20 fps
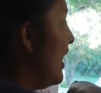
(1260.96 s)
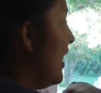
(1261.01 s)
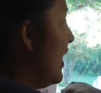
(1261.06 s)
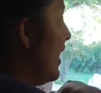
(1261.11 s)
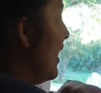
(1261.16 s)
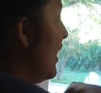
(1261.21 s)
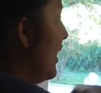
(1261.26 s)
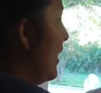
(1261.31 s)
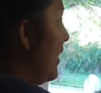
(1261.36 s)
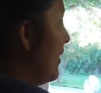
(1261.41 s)

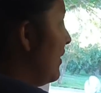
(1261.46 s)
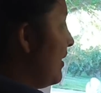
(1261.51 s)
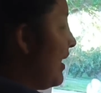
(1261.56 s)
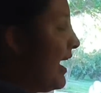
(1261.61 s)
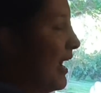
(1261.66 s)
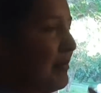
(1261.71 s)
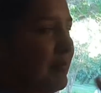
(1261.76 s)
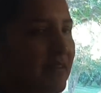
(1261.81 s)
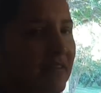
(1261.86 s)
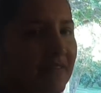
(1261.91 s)

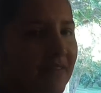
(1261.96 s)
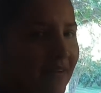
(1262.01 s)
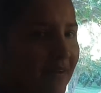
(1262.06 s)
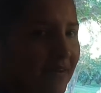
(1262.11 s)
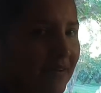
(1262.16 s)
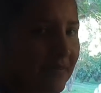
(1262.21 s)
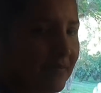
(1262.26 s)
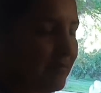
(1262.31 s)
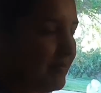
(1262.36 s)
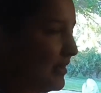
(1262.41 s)

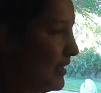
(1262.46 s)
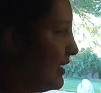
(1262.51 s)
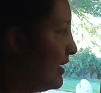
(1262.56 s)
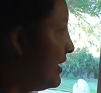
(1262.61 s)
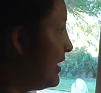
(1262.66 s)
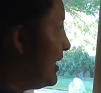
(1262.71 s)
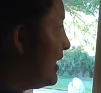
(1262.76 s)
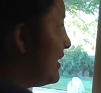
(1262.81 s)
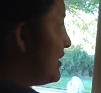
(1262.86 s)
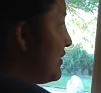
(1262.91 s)
Amazon.
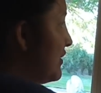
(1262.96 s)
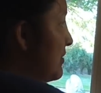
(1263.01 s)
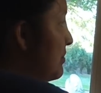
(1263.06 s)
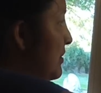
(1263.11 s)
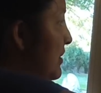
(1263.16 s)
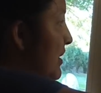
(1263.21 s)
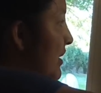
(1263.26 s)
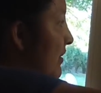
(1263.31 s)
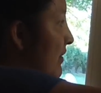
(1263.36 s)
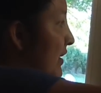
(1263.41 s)
And
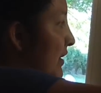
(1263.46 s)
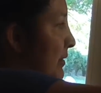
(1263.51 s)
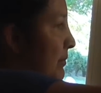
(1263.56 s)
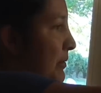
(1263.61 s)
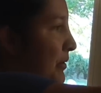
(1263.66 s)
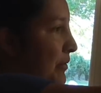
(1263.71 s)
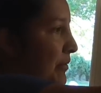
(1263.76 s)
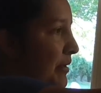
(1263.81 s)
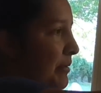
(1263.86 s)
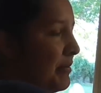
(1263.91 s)
just put it around the
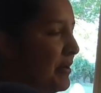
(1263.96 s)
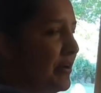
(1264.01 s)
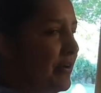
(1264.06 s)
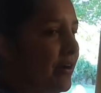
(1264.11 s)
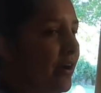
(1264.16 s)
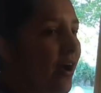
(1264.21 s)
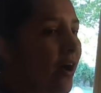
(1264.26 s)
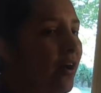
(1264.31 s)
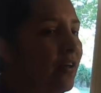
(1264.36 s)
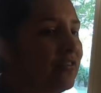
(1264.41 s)

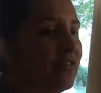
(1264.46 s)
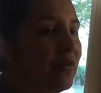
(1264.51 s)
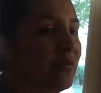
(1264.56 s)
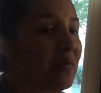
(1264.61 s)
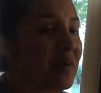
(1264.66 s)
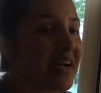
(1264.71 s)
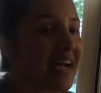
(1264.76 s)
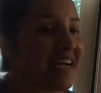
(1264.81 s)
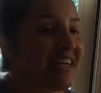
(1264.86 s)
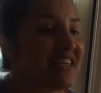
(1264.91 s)
perimeter. Also,
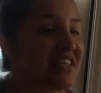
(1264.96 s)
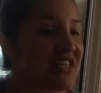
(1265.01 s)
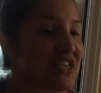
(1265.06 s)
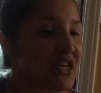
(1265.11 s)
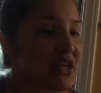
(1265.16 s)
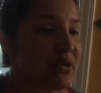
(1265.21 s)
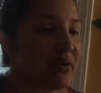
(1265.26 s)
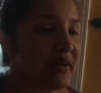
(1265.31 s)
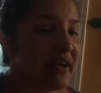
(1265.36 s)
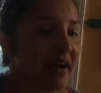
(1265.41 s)
what I
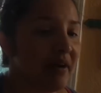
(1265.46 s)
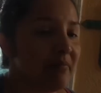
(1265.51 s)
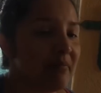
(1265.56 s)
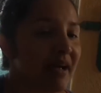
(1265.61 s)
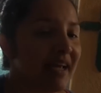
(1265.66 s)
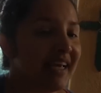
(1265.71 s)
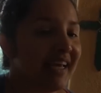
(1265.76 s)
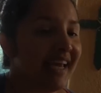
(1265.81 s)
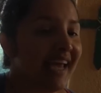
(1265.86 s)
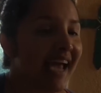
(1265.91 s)
do now,
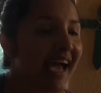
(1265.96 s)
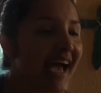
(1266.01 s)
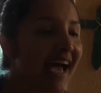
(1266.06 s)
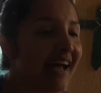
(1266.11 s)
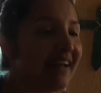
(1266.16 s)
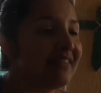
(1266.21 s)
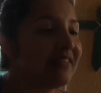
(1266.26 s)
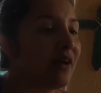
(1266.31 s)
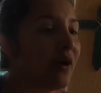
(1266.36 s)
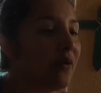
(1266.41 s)
my
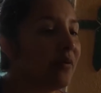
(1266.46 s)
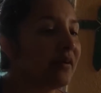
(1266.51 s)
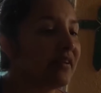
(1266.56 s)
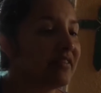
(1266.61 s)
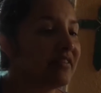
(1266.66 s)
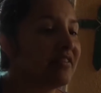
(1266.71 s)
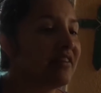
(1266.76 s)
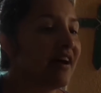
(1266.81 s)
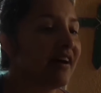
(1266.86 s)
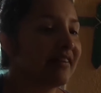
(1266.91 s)
cats
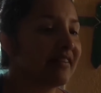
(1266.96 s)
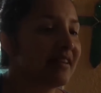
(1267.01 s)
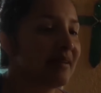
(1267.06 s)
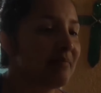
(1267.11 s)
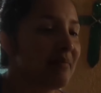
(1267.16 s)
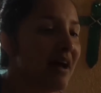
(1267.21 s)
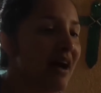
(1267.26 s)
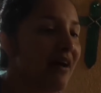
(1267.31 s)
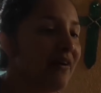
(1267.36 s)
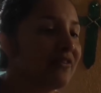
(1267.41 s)
always knock
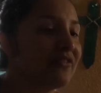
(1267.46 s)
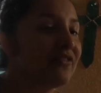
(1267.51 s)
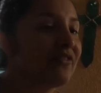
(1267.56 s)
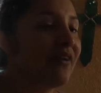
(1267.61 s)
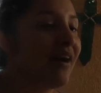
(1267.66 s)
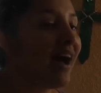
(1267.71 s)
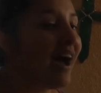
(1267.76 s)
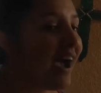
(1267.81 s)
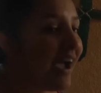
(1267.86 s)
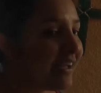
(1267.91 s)
them out,
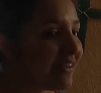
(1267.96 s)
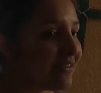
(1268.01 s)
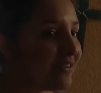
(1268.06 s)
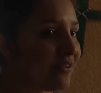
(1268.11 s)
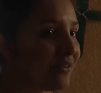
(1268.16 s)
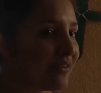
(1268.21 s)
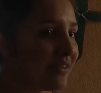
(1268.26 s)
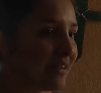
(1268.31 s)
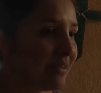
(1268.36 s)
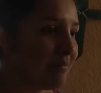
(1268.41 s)
so I
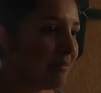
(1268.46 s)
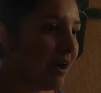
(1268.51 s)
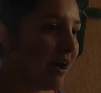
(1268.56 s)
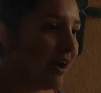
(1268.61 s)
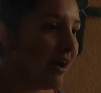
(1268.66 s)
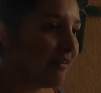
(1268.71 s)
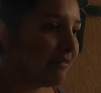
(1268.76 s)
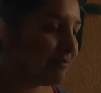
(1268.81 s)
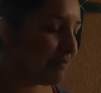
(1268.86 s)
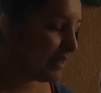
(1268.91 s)
took them
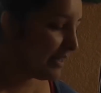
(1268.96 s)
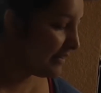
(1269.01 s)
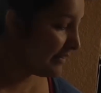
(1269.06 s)
off,